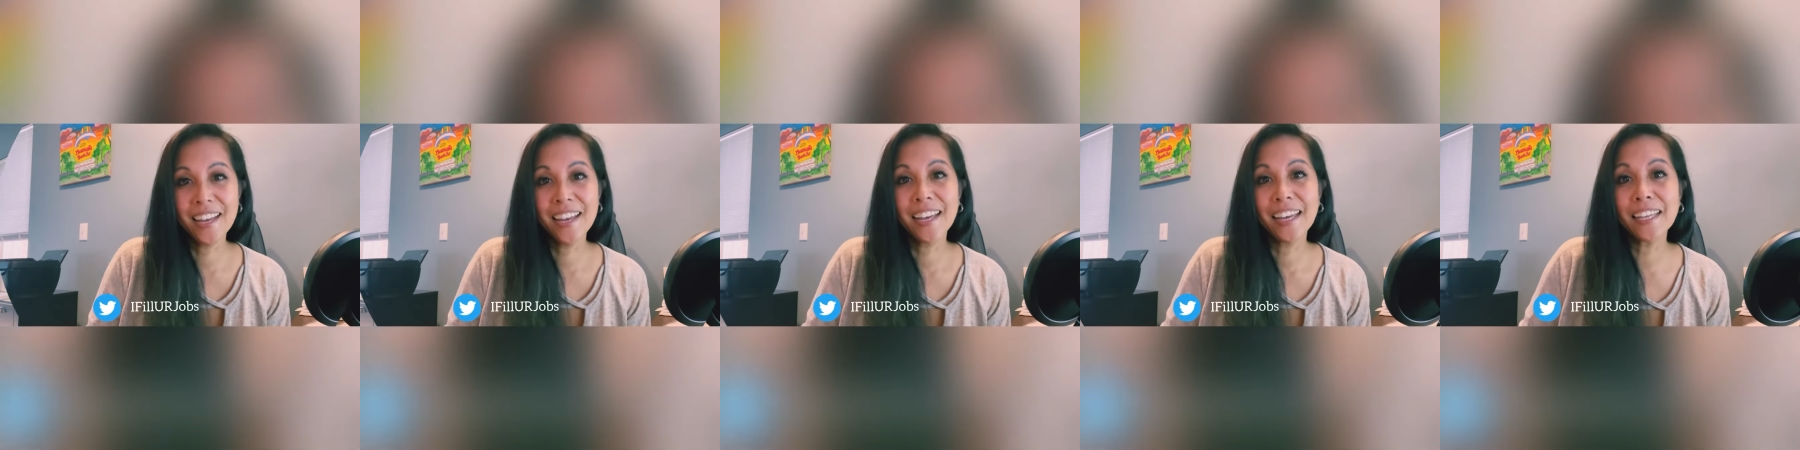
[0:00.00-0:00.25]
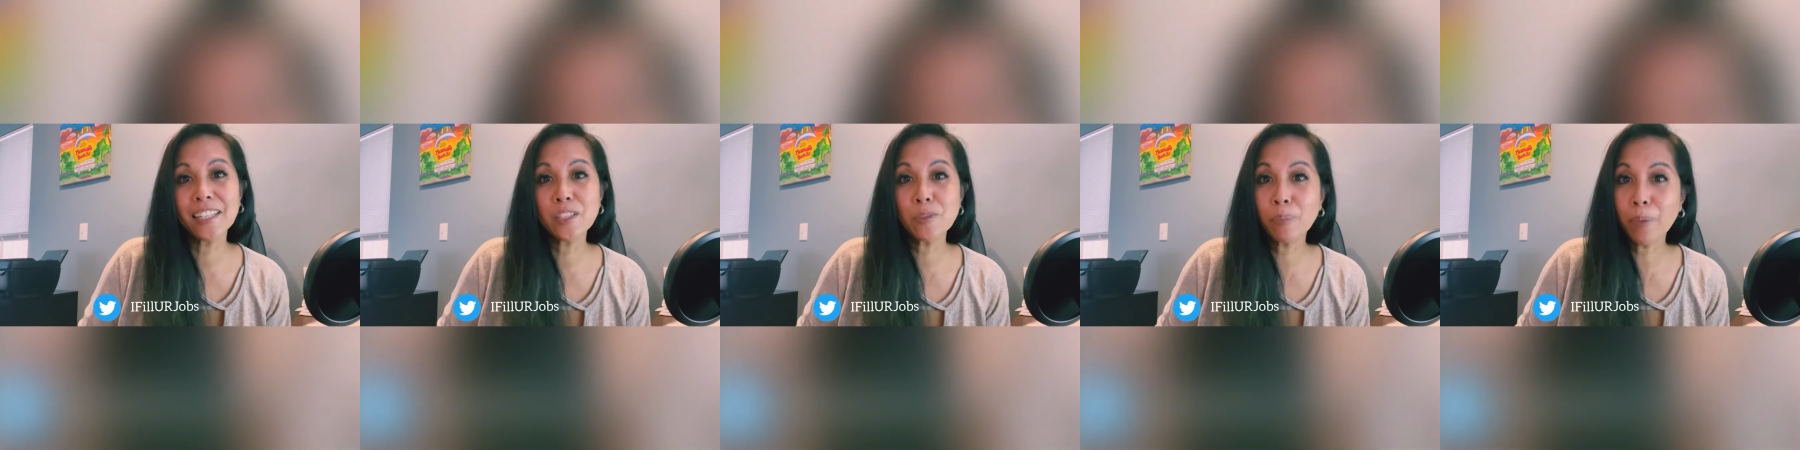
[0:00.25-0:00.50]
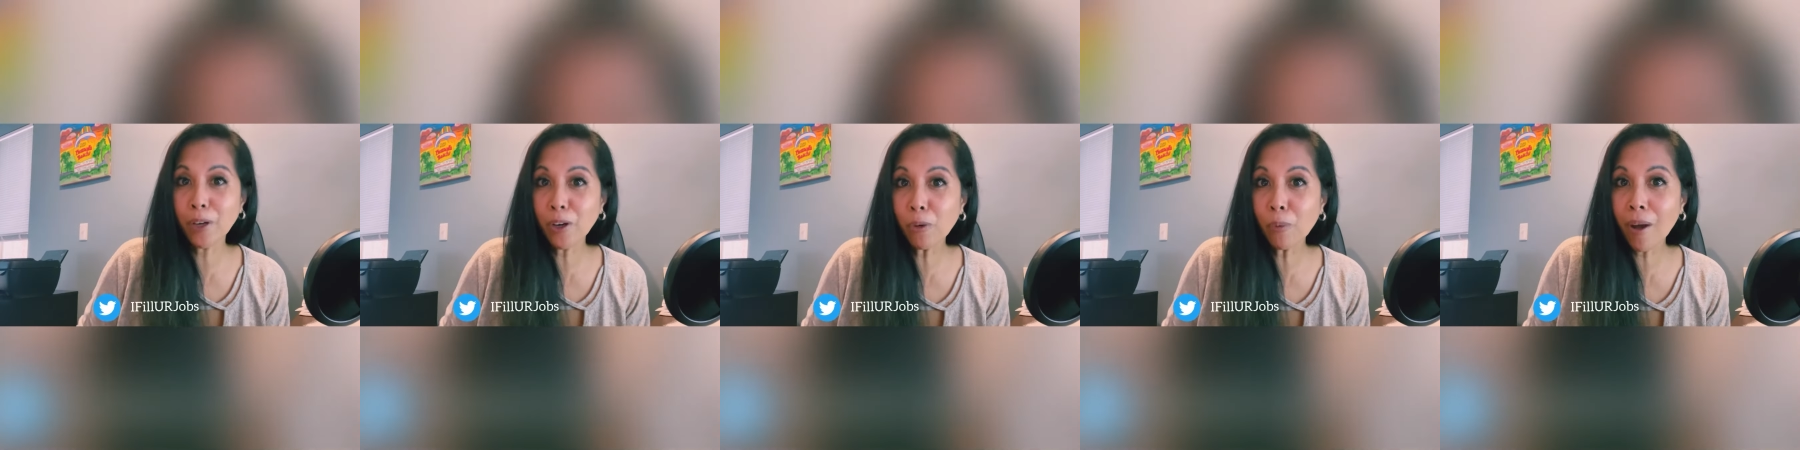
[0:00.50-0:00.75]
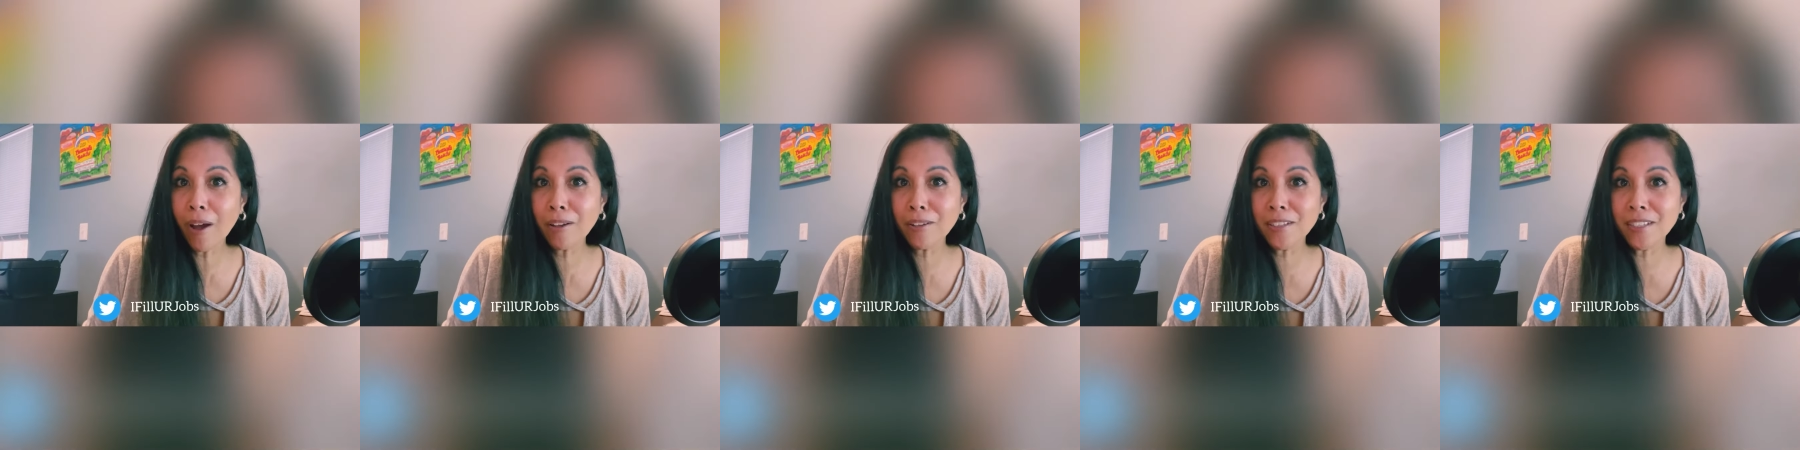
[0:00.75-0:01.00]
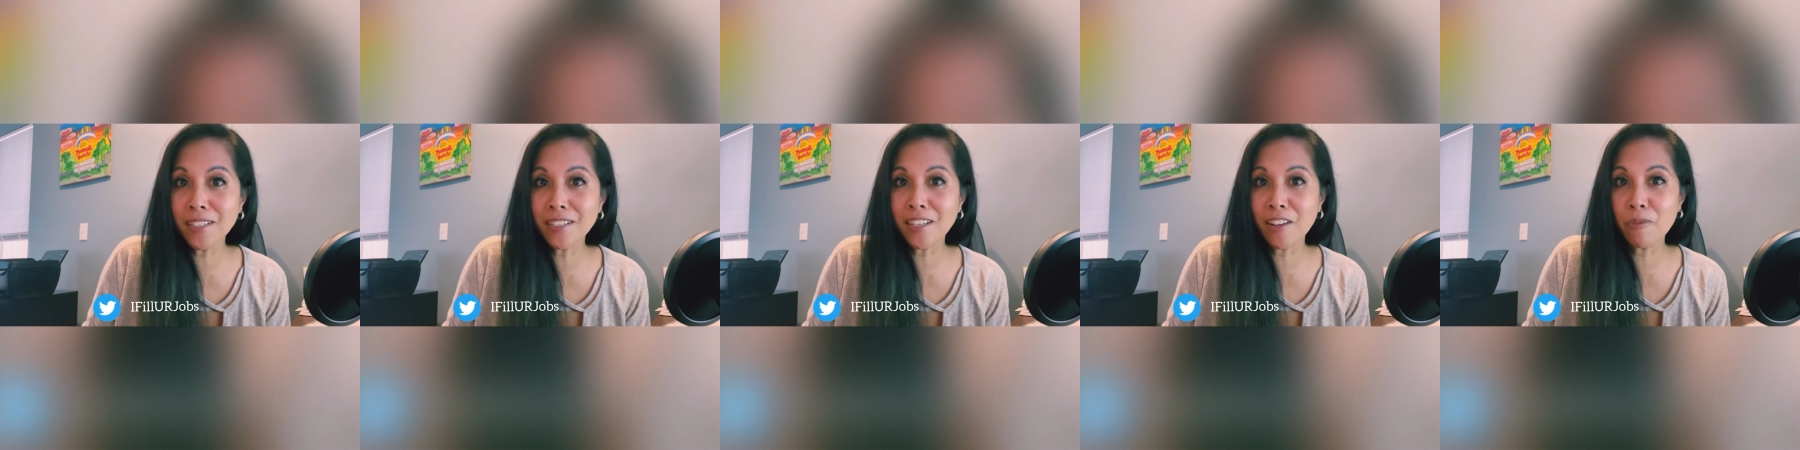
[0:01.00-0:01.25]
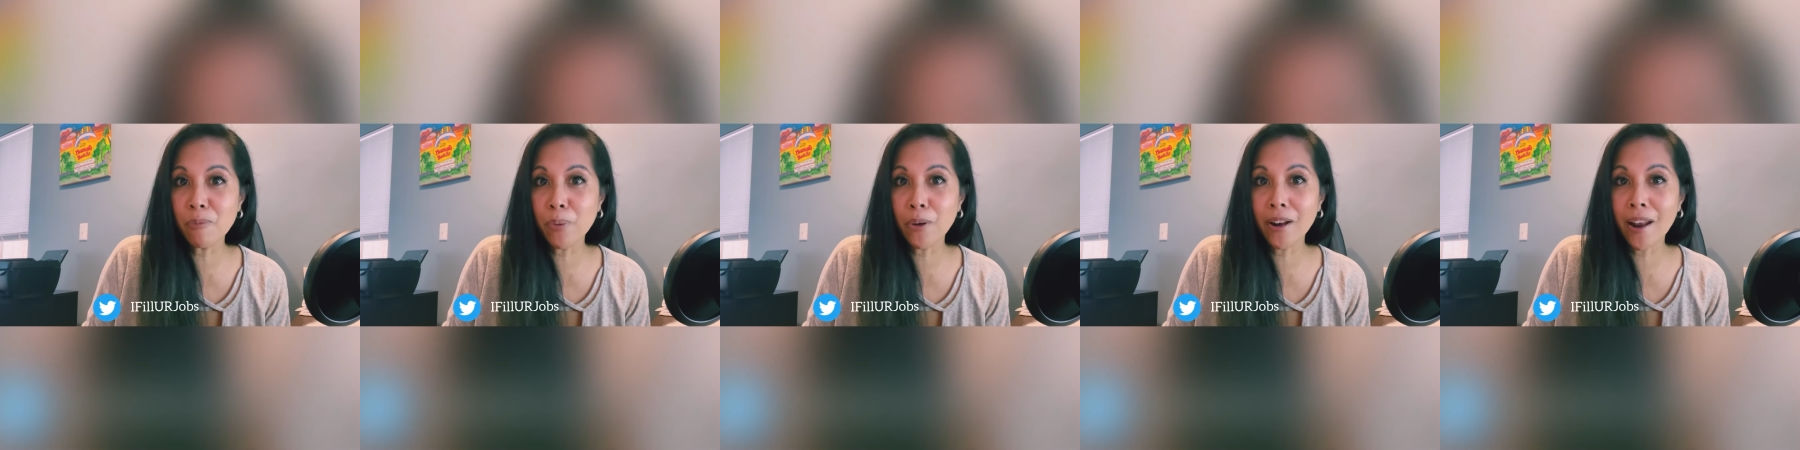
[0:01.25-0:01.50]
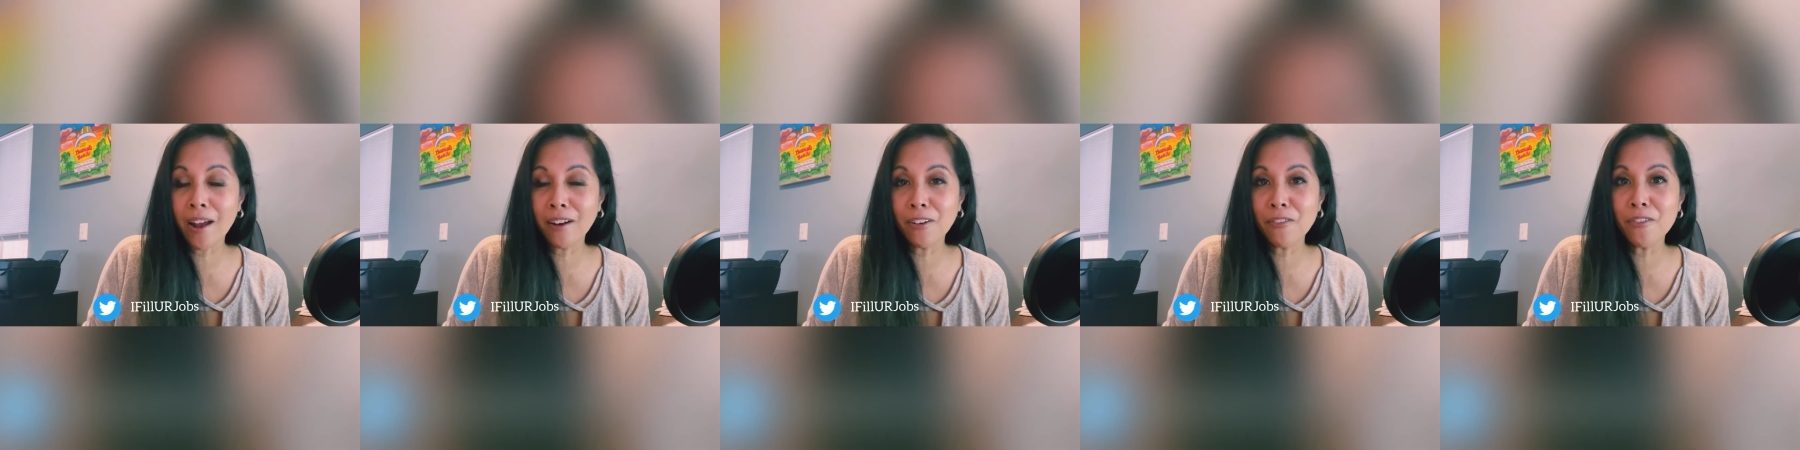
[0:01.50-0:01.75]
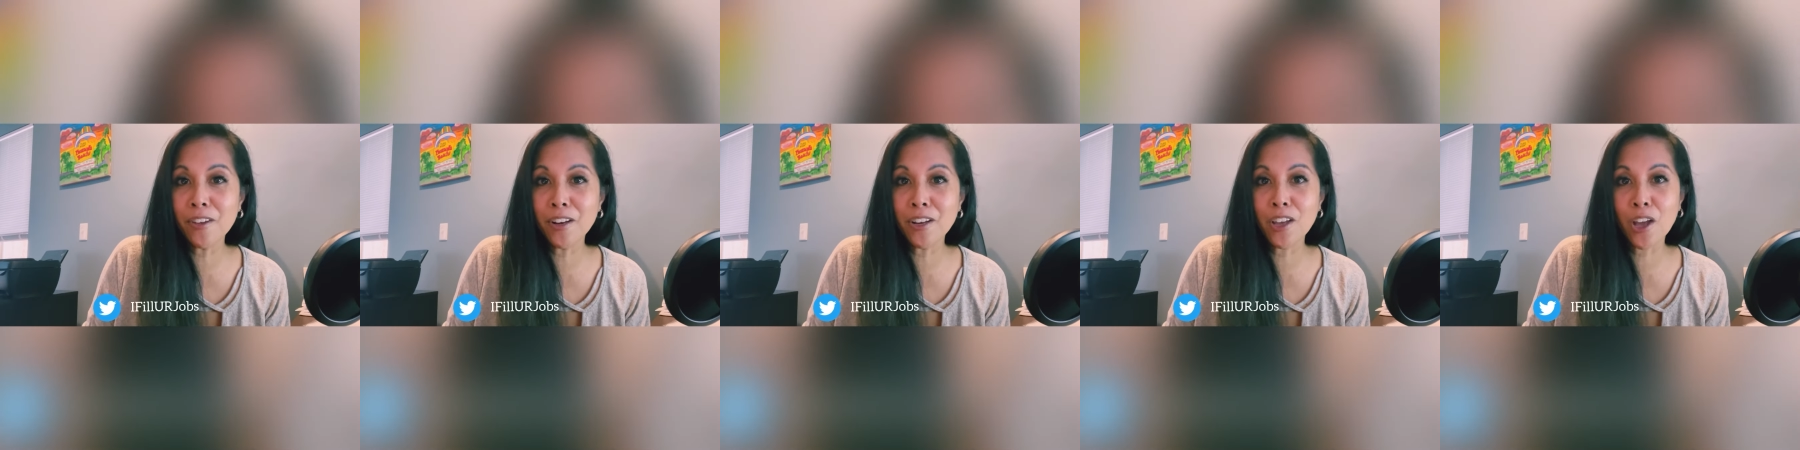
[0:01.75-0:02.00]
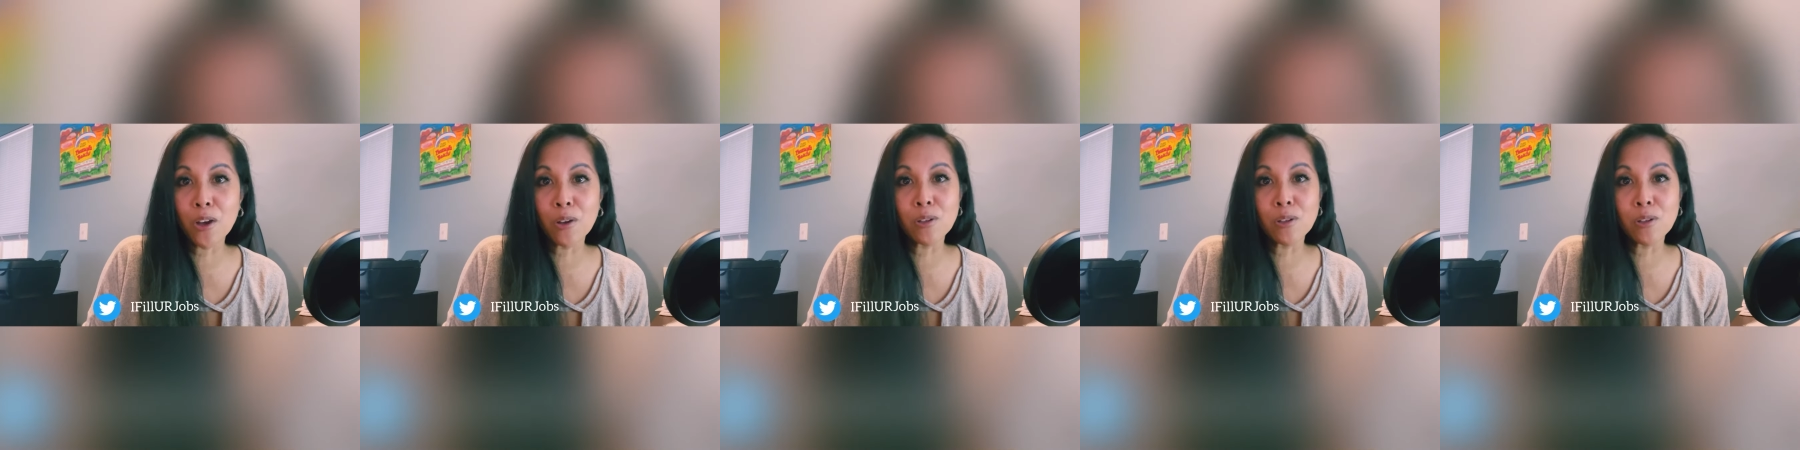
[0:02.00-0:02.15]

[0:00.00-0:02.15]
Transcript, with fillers: It's been a while since I've put out a video,